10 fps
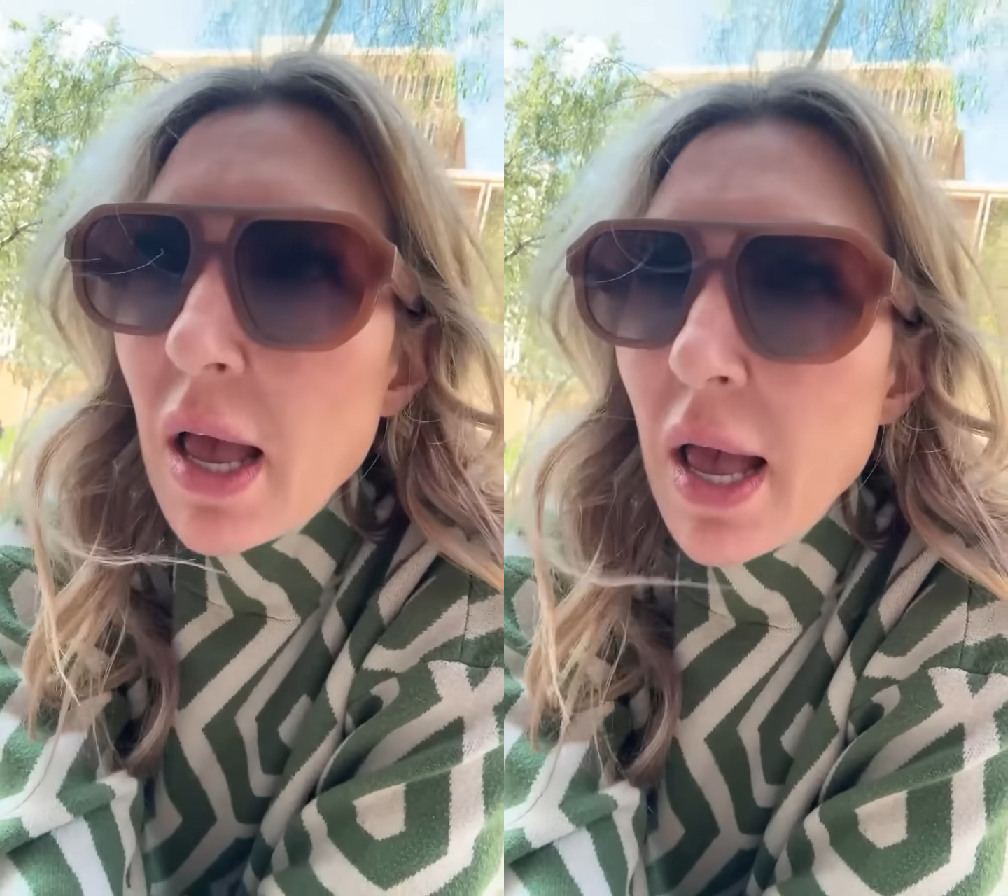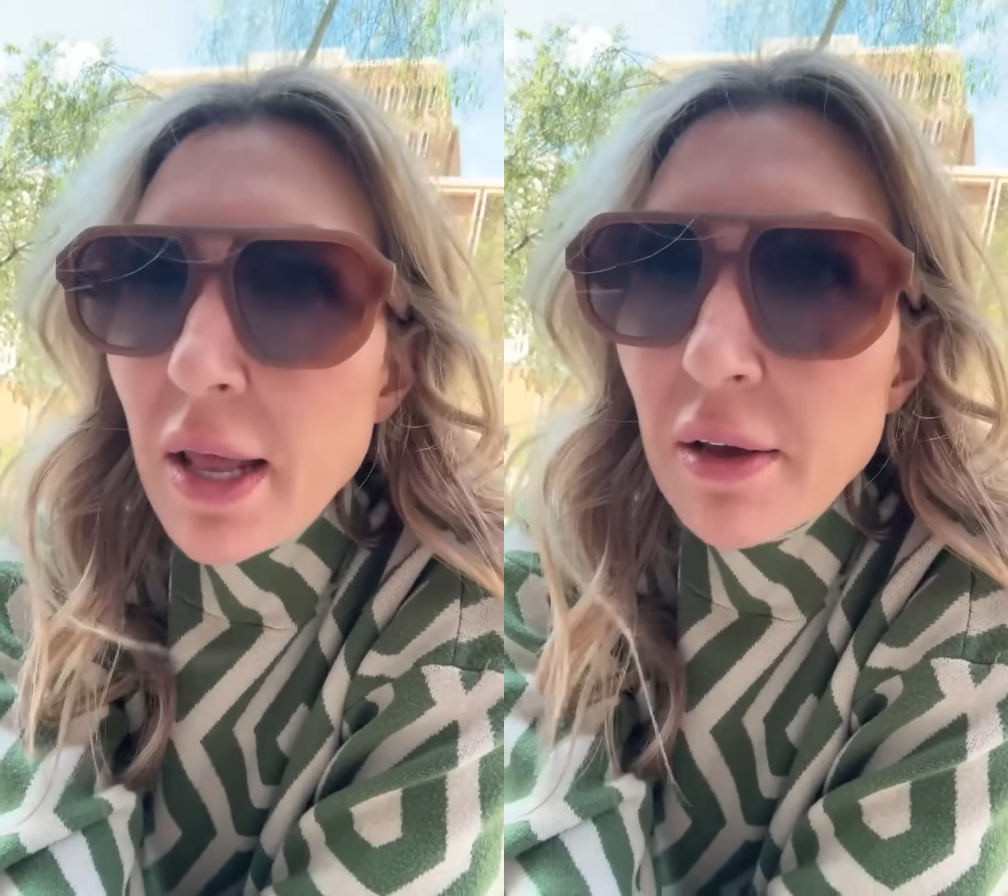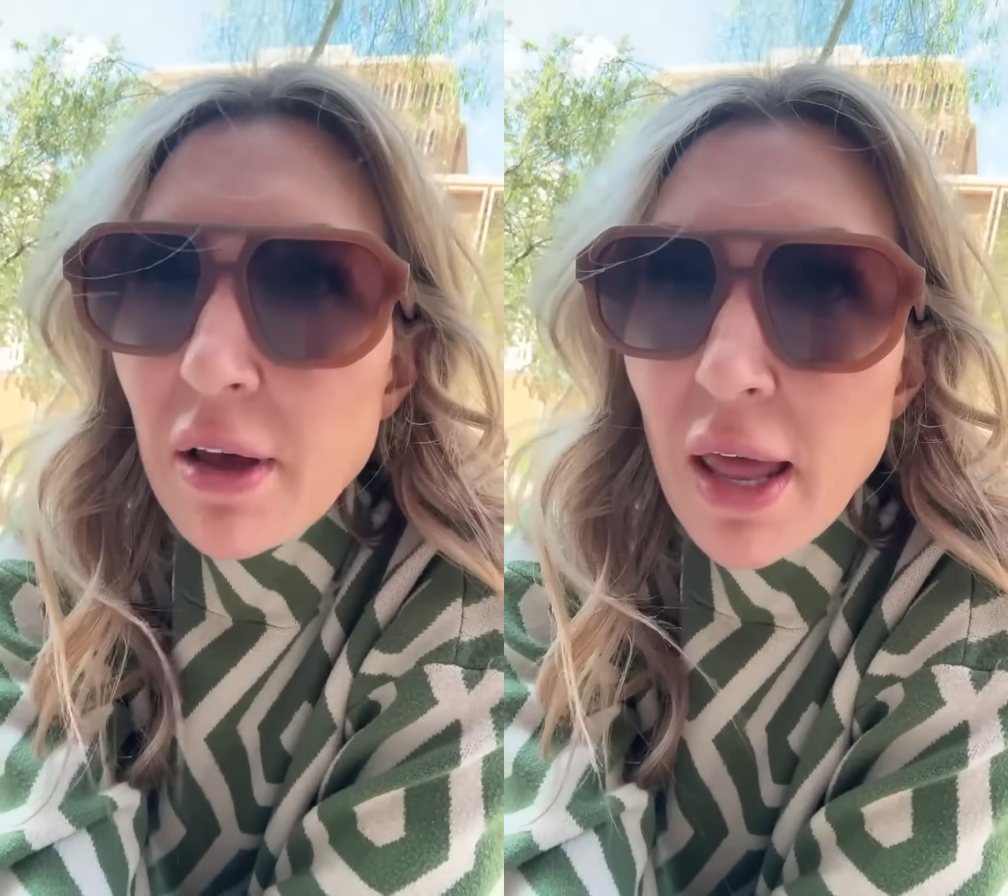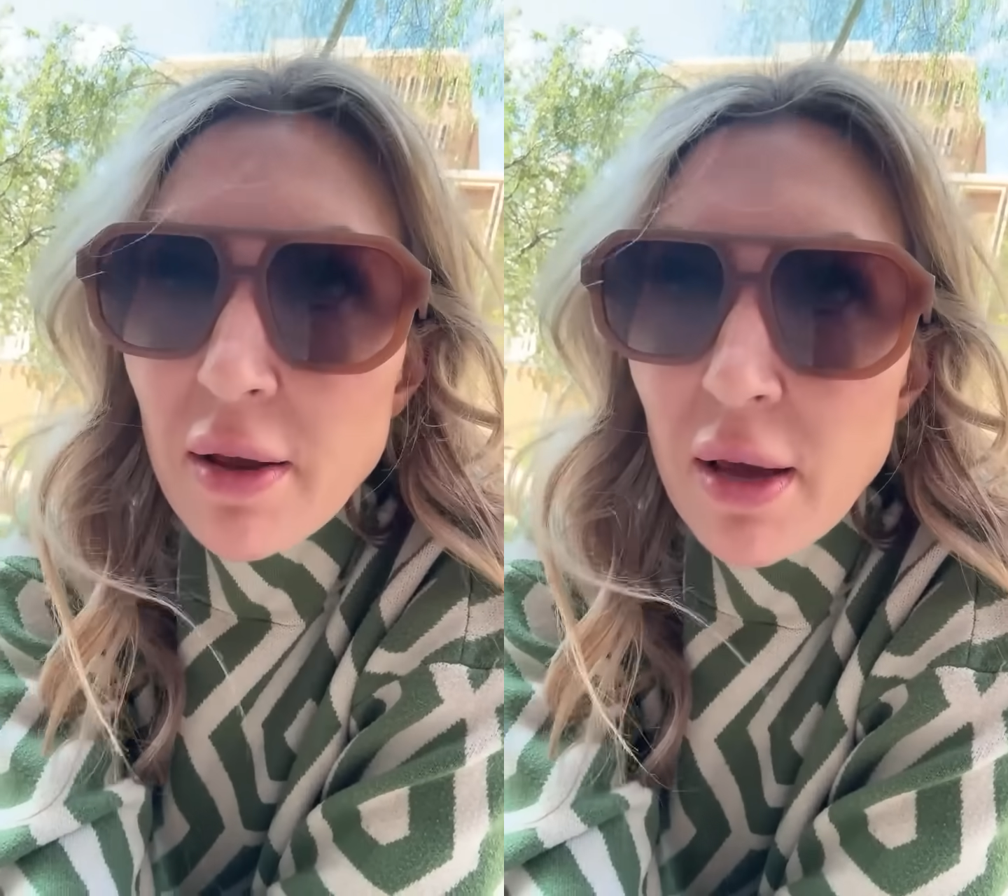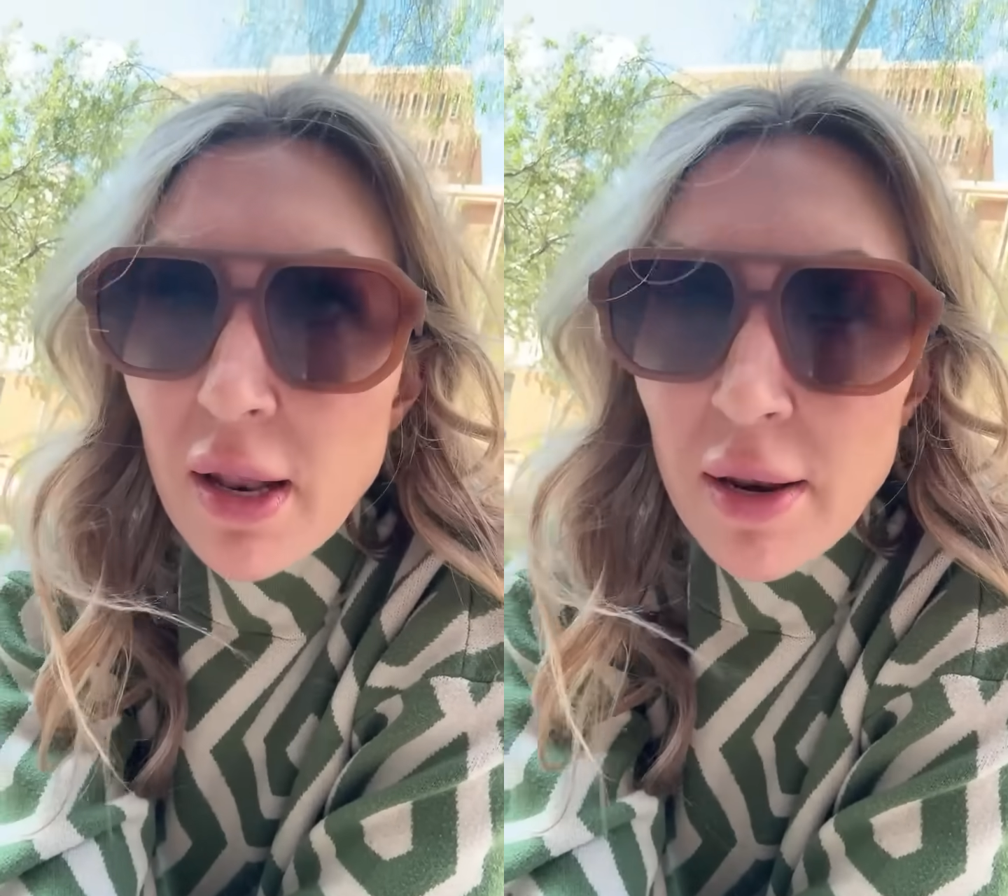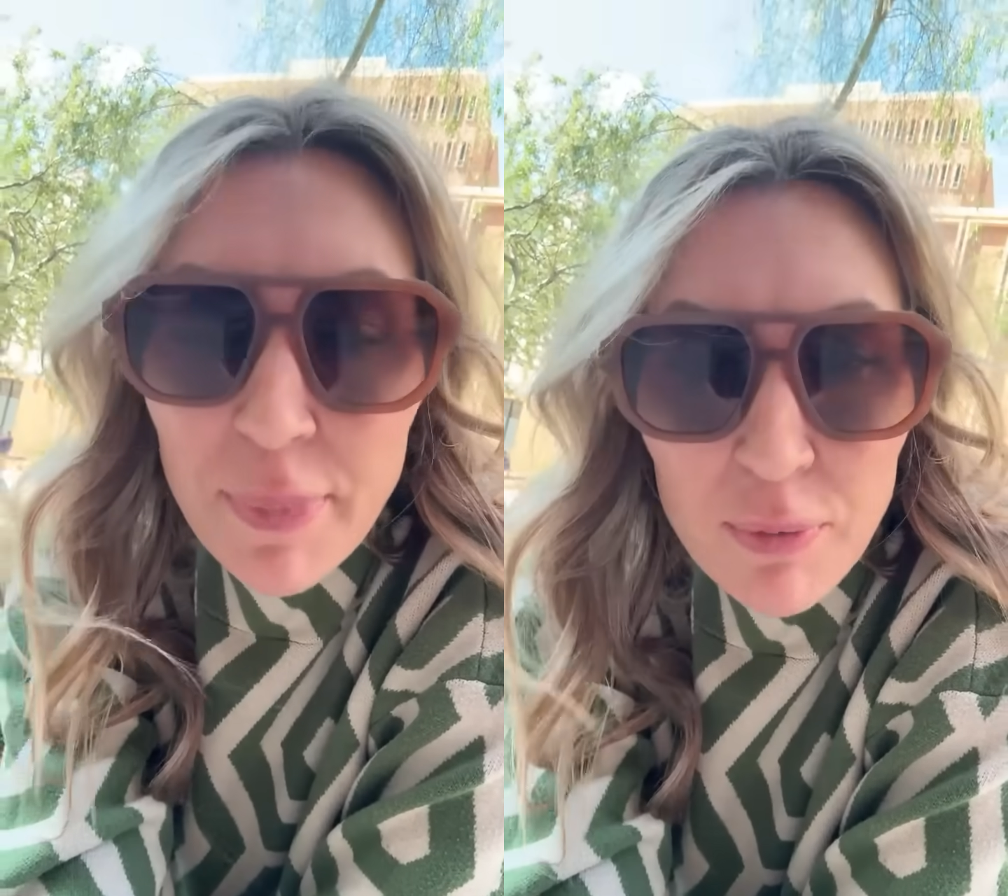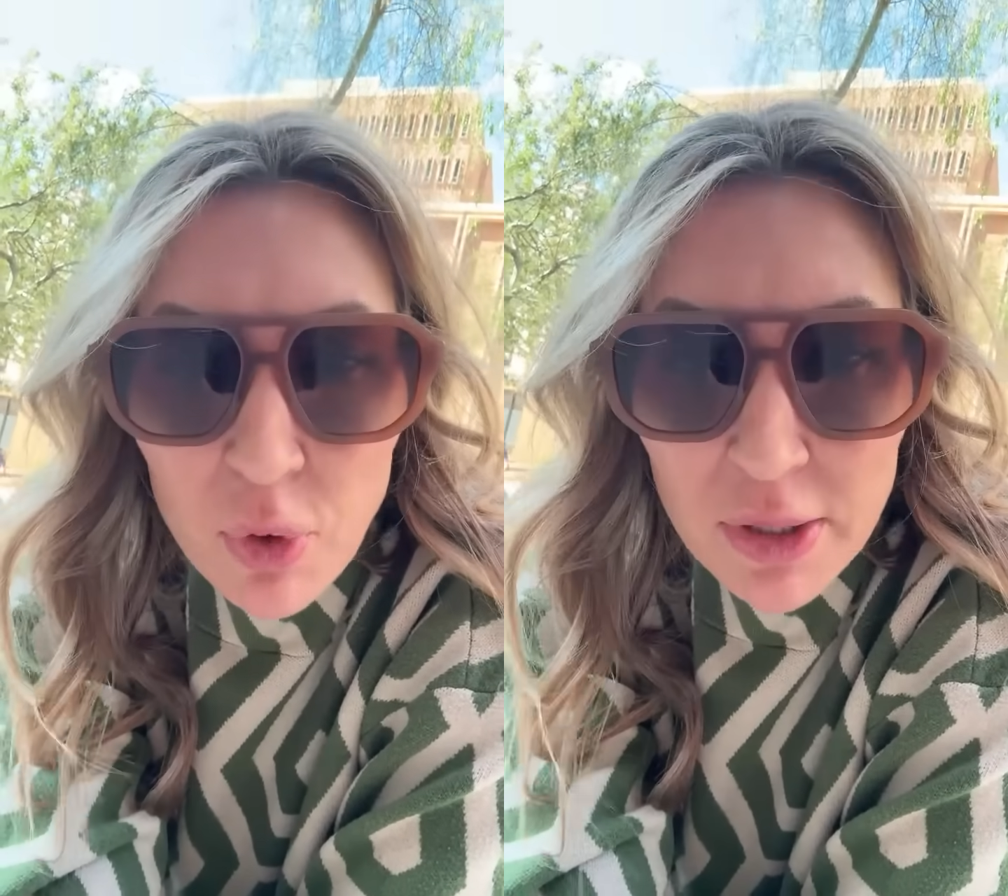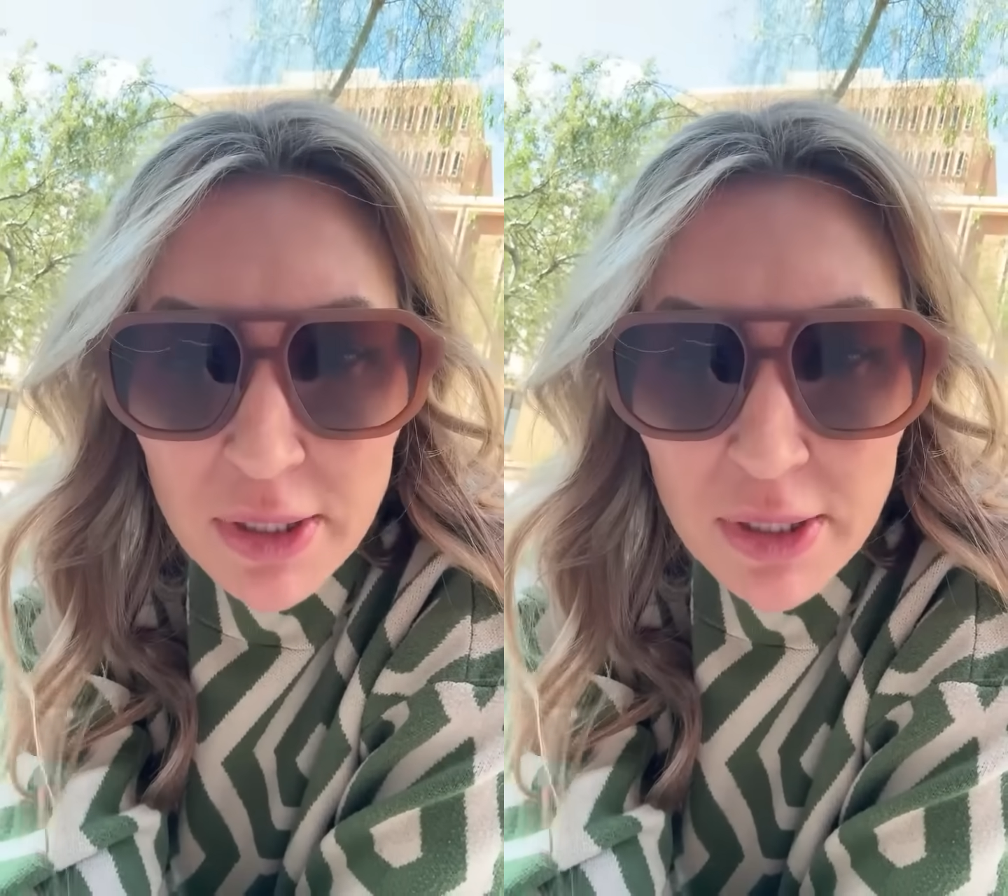and a bit more